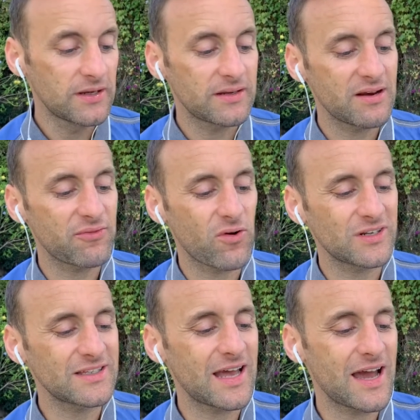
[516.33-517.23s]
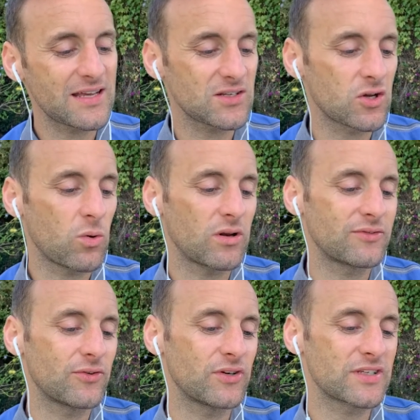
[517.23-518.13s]
Therefore, the task
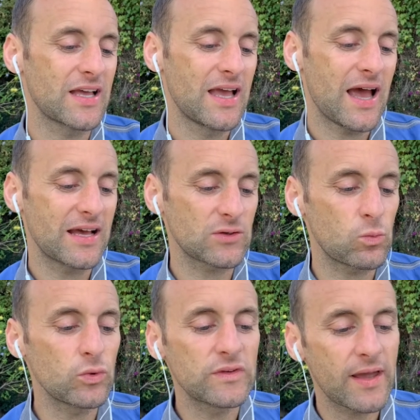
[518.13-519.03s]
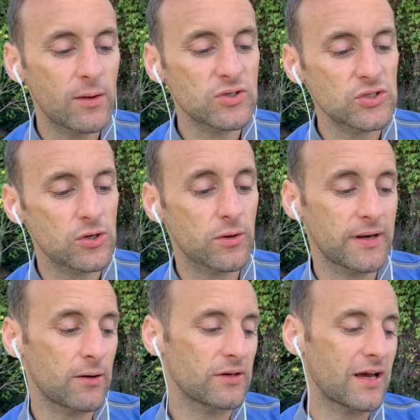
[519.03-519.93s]
qualifies as a €1,000 an
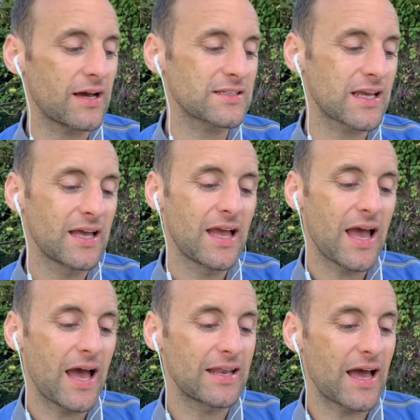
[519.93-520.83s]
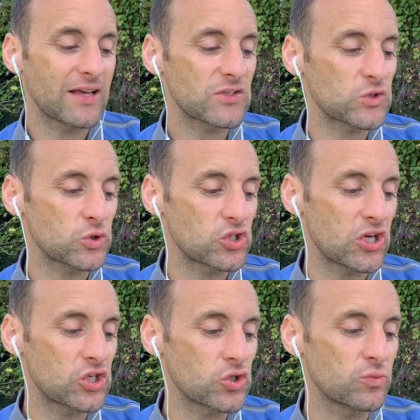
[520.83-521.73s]
hour task, and as such,
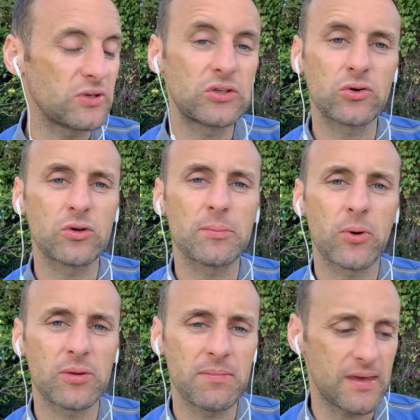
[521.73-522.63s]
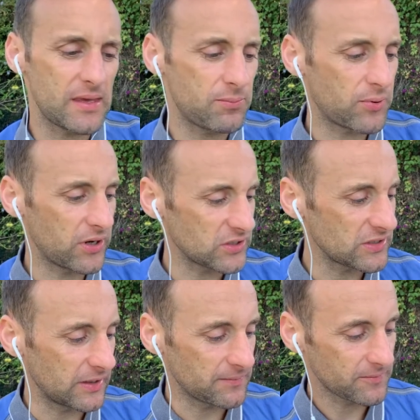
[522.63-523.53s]
it should be done by me
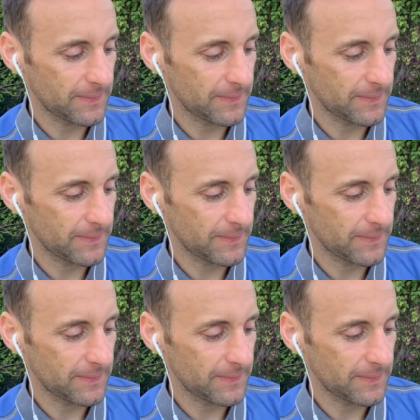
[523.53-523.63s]
personally.